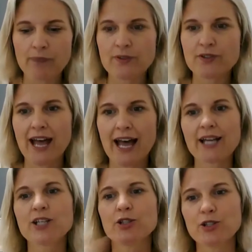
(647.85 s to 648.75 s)
So how do
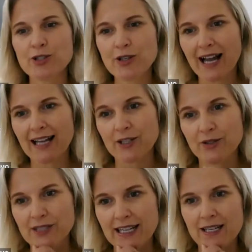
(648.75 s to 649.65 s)
you and your
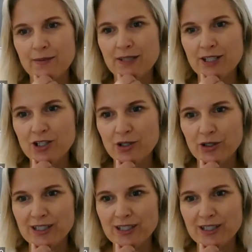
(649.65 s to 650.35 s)
team ensure